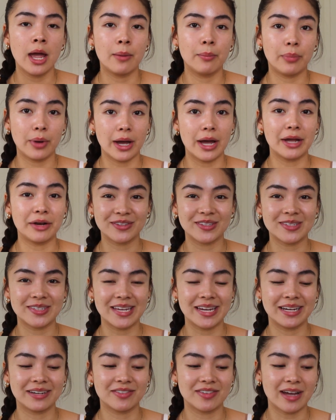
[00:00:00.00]
But for the
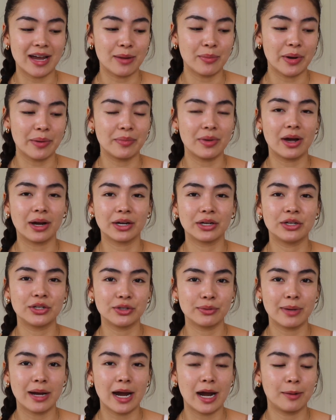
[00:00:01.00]
sake of time, I'm not going to
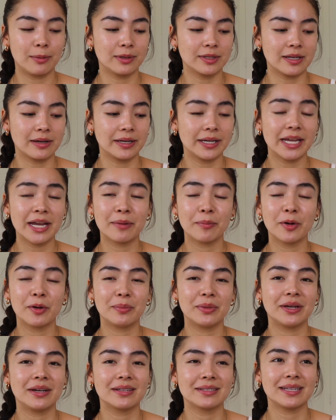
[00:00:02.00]
do my eyebrows on camera
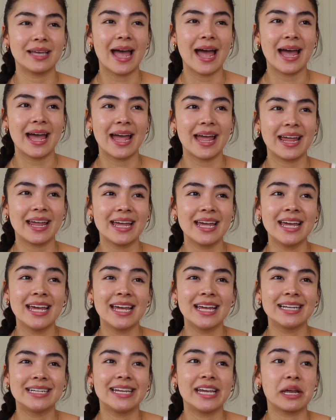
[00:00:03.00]
because I
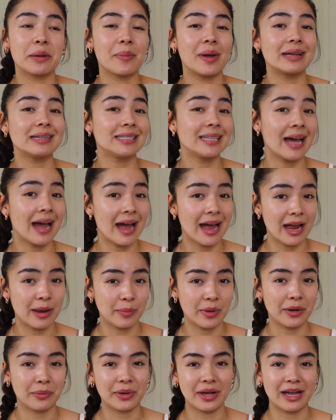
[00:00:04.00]
take my time
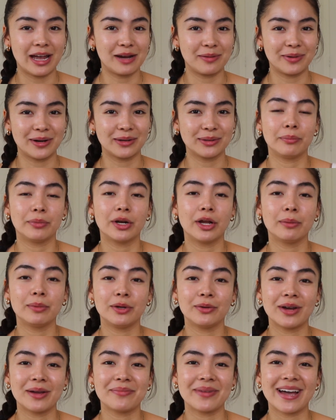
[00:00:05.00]
on my eyebrows, but I'll be
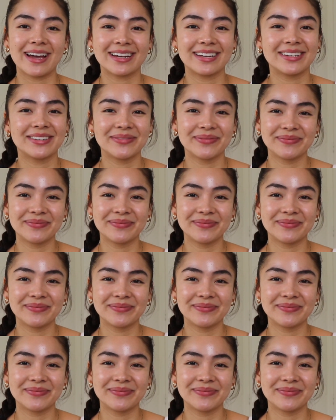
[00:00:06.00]
right back.